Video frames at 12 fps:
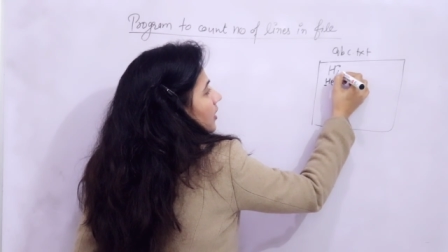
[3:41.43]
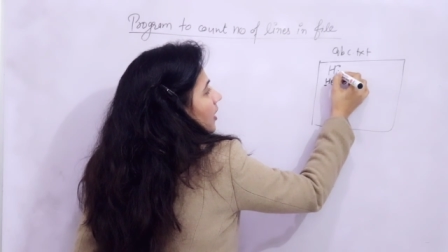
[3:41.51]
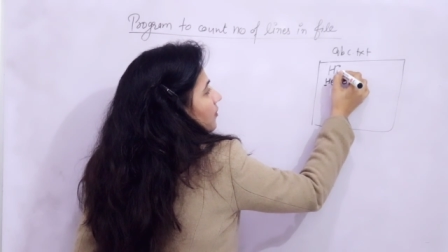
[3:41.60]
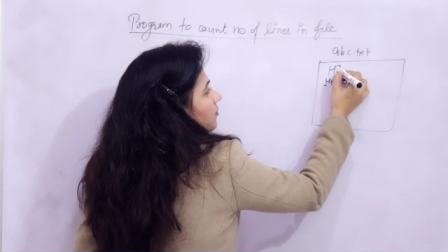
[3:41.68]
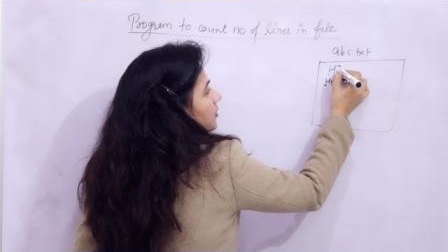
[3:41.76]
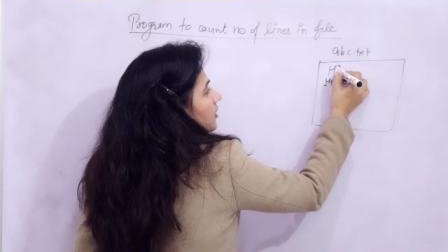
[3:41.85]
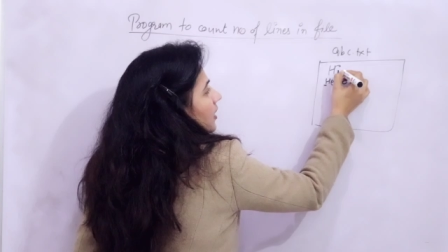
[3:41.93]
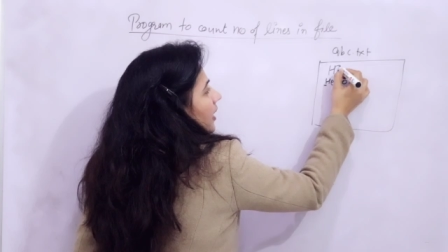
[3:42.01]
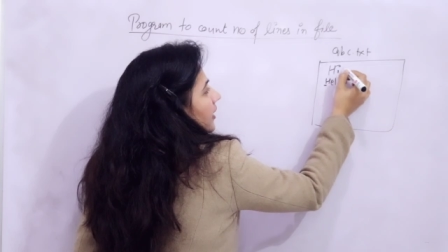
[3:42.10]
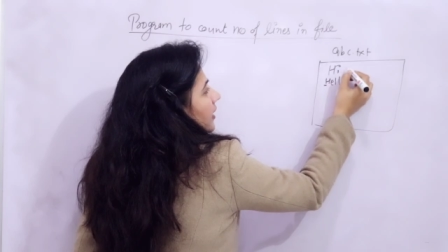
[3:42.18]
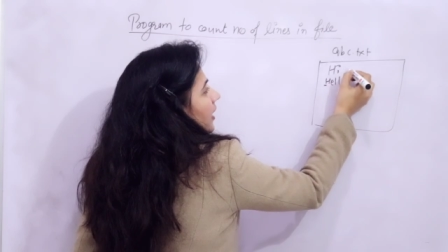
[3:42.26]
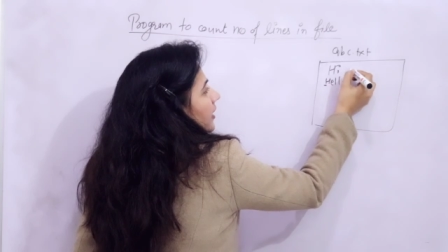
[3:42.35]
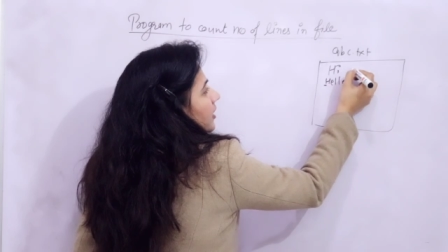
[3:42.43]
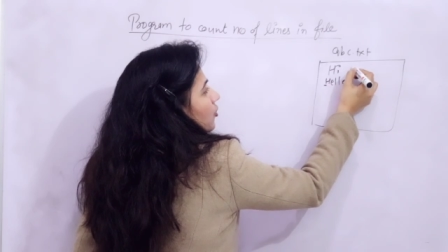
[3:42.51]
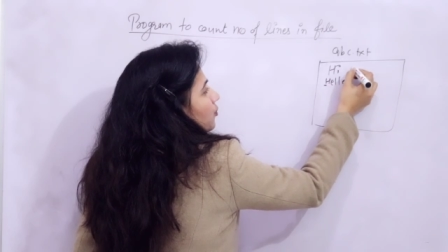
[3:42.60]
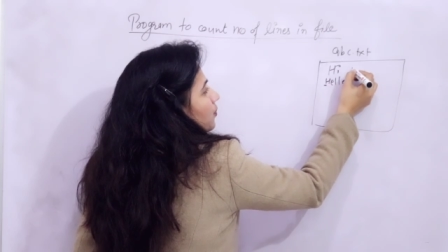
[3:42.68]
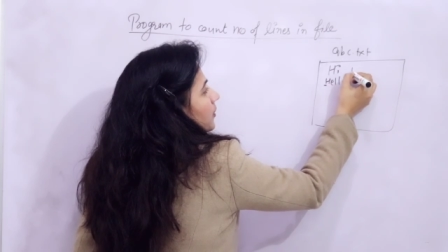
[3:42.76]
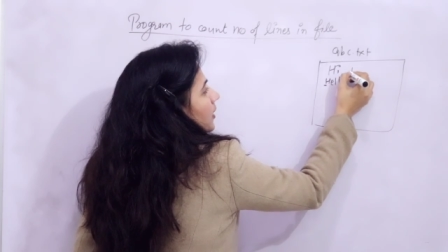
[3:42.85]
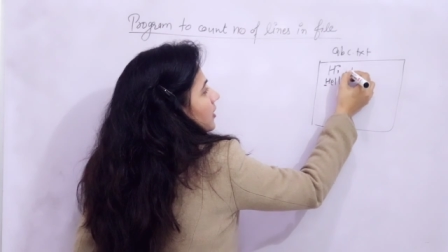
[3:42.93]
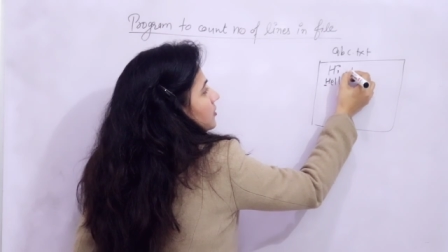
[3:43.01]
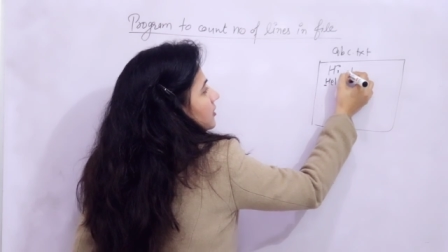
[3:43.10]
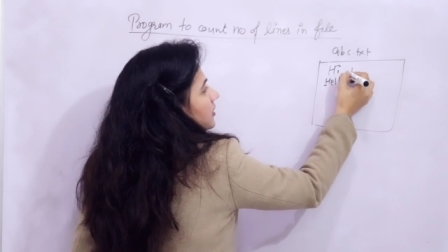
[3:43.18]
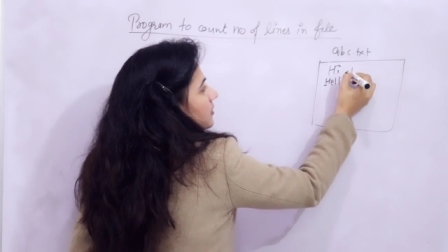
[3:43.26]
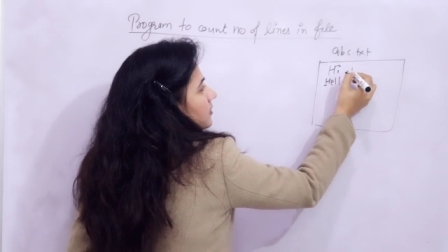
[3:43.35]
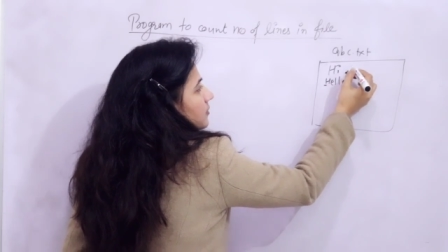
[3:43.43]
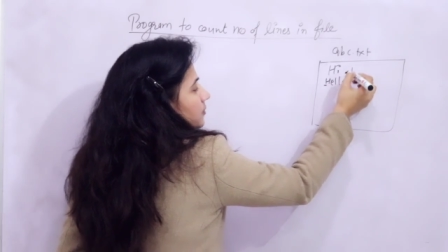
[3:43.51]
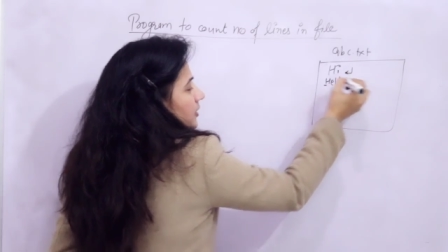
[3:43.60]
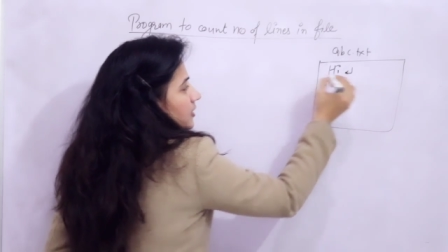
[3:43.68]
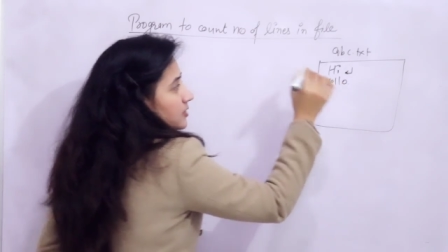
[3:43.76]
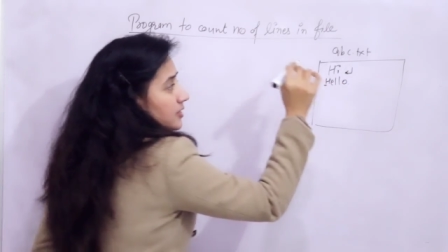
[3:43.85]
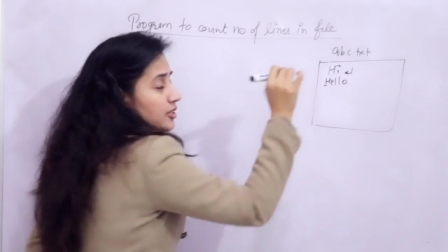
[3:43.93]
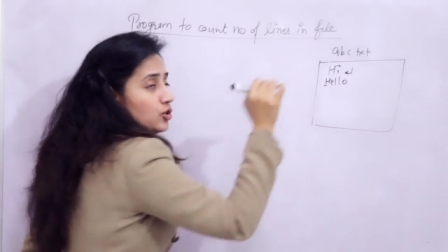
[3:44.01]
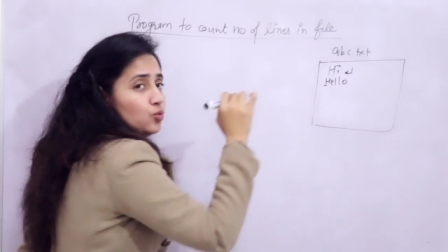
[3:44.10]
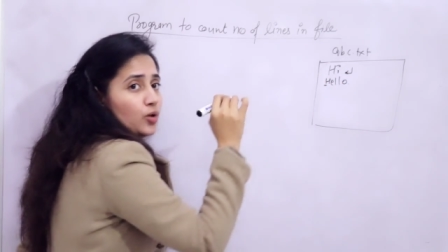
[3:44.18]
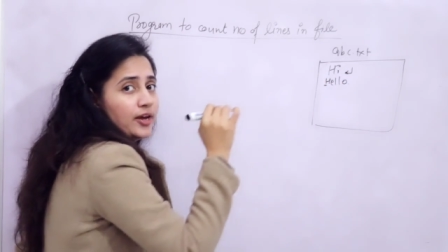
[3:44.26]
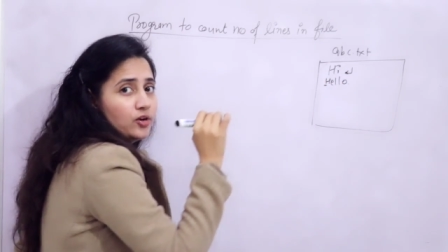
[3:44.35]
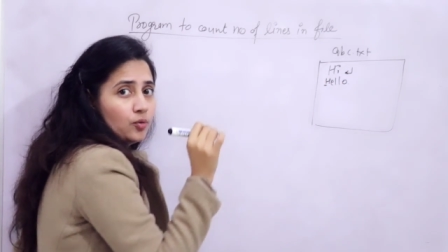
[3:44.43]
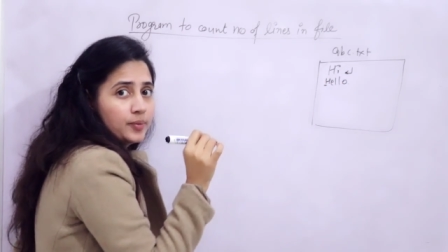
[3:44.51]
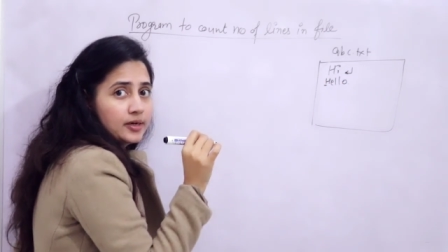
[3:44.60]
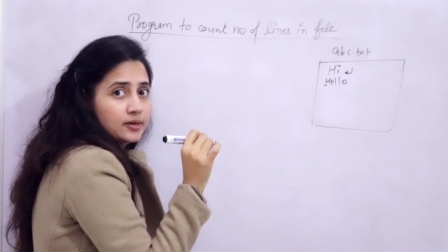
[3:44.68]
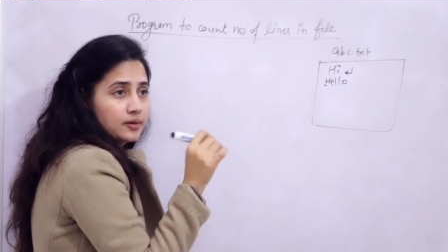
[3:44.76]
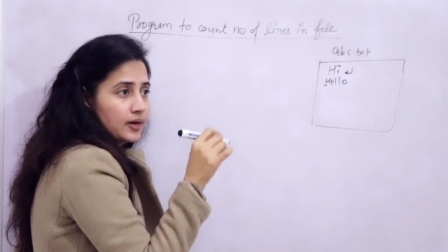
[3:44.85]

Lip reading: after hi I have pressed a new line operator,